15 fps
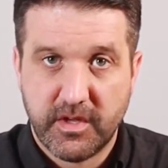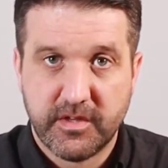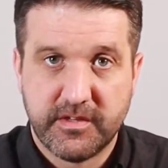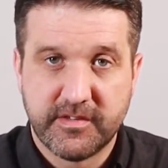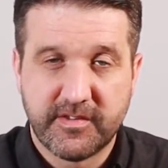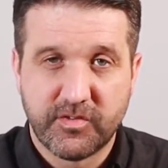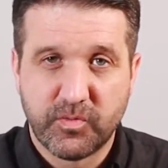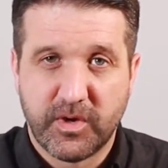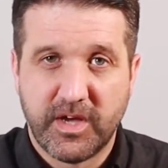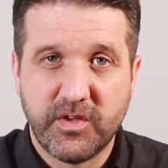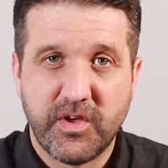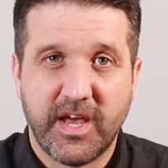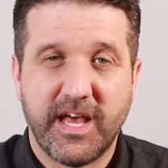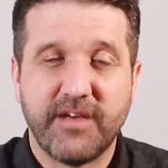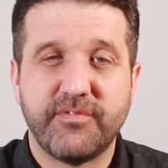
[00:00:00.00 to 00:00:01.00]
This is why
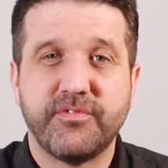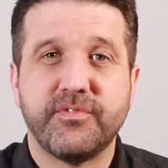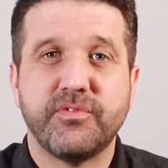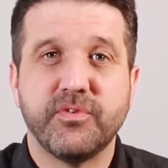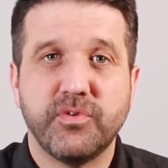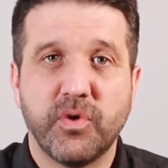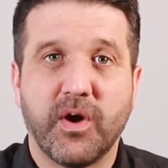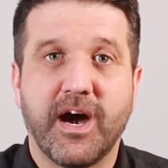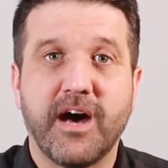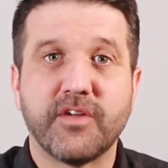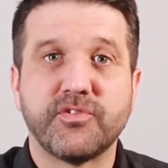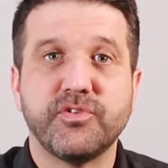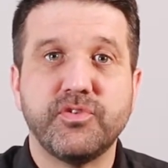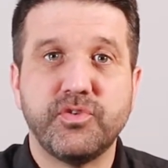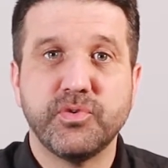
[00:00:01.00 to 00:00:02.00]
you have to know how
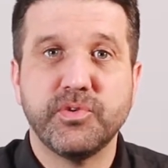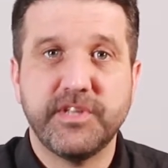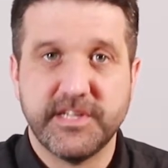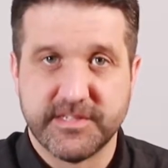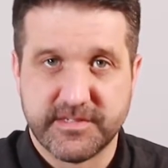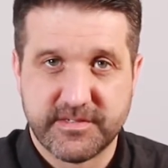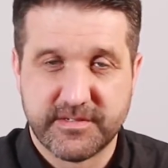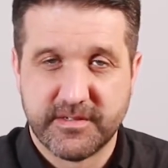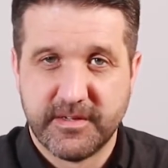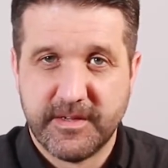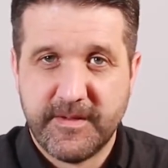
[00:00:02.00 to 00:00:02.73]
to do this.